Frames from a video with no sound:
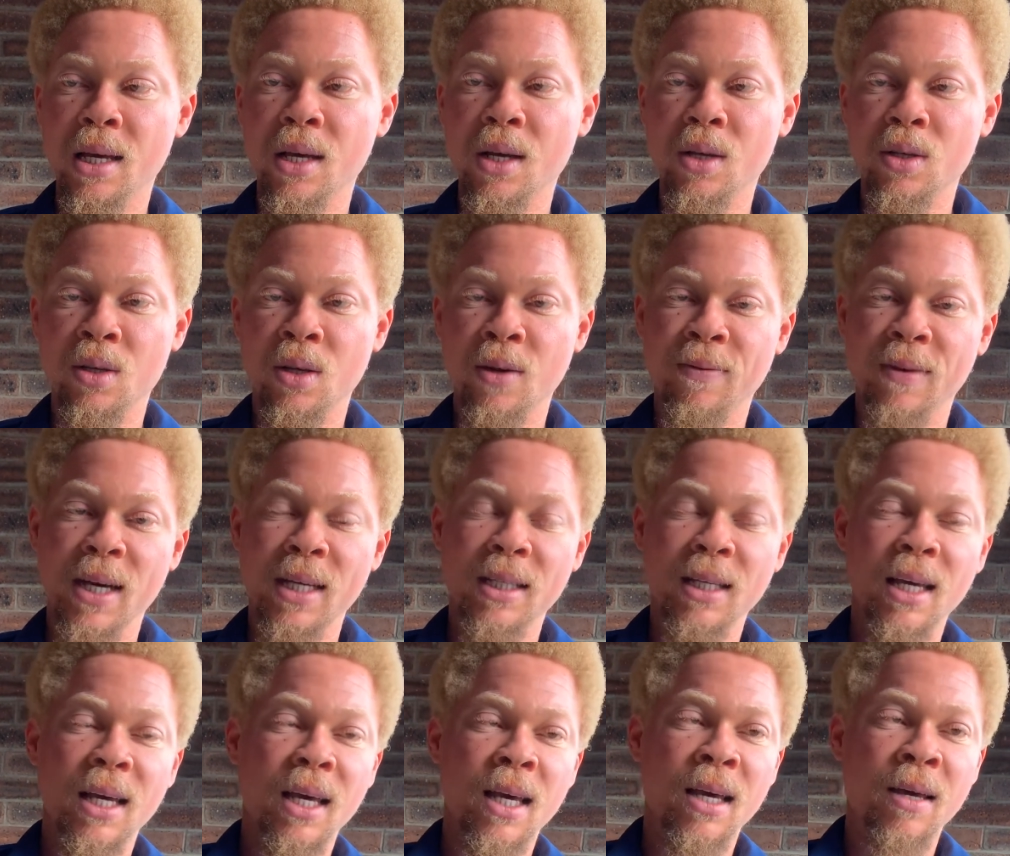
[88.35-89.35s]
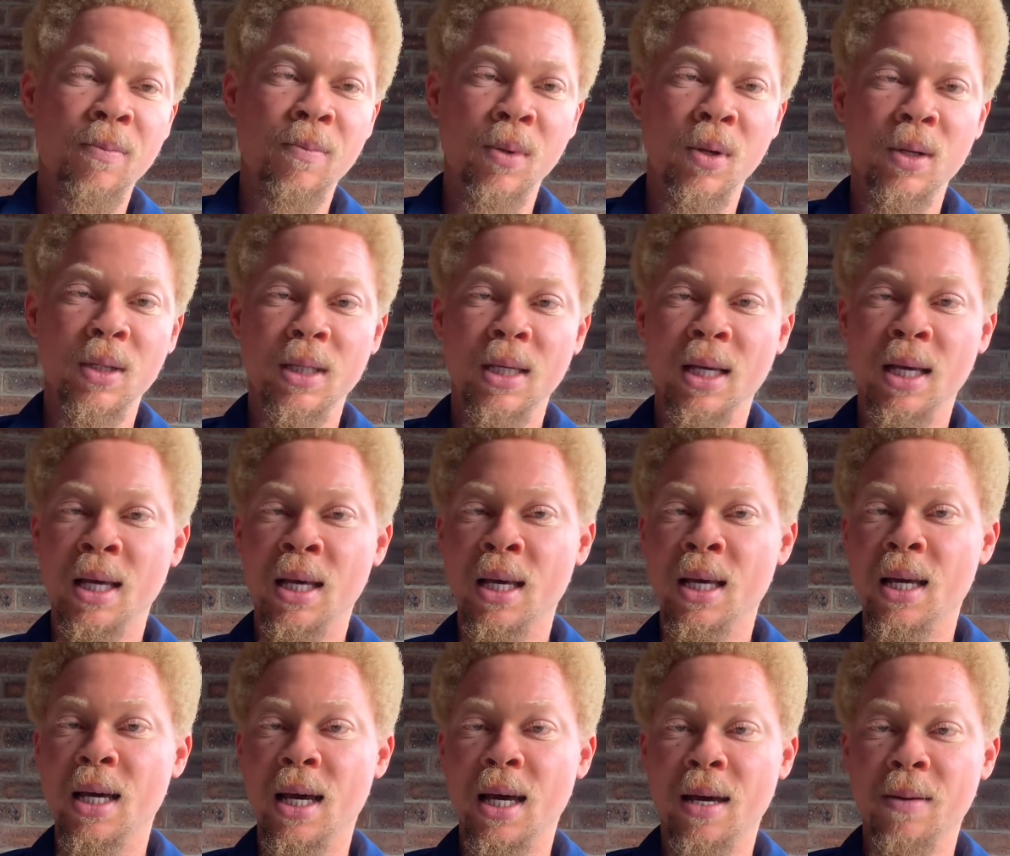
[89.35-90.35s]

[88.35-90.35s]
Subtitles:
So if I say a plus a, I